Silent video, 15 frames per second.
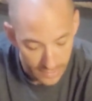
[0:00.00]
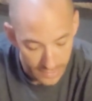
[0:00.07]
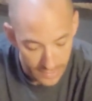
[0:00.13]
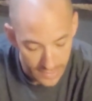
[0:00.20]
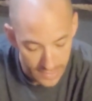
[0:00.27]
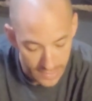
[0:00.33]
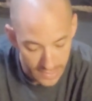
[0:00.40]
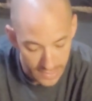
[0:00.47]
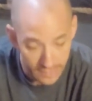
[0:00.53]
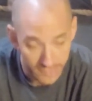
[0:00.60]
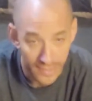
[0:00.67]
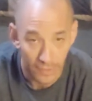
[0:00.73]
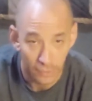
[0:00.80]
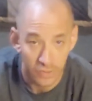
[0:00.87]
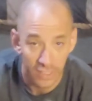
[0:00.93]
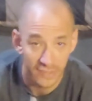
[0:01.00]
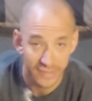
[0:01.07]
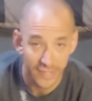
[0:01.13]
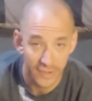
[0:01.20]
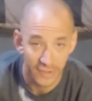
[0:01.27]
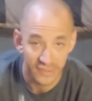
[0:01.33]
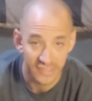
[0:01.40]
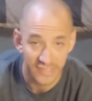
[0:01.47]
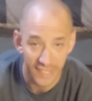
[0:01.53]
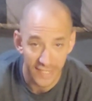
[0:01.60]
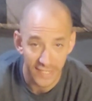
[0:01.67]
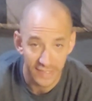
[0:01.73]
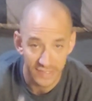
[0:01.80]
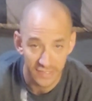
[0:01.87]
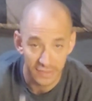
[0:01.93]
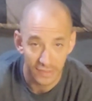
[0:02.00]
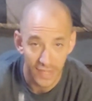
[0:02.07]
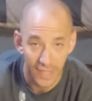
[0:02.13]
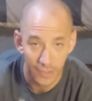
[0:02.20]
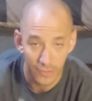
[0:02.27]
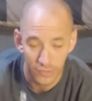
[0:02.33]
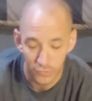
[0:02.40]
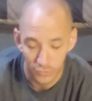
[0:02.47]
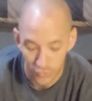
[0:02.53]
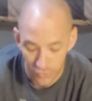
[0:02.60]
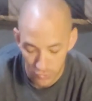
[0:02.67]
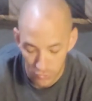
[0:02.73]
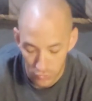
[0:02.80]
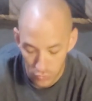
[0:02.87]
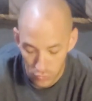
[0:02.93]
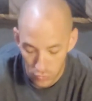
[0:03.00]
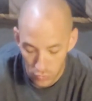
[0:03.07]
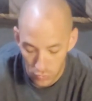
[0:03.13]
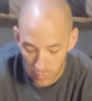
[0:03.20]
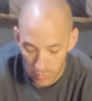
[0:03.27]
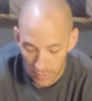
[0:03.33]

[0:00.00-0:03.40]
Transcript: and that'll cut down on size and allow you to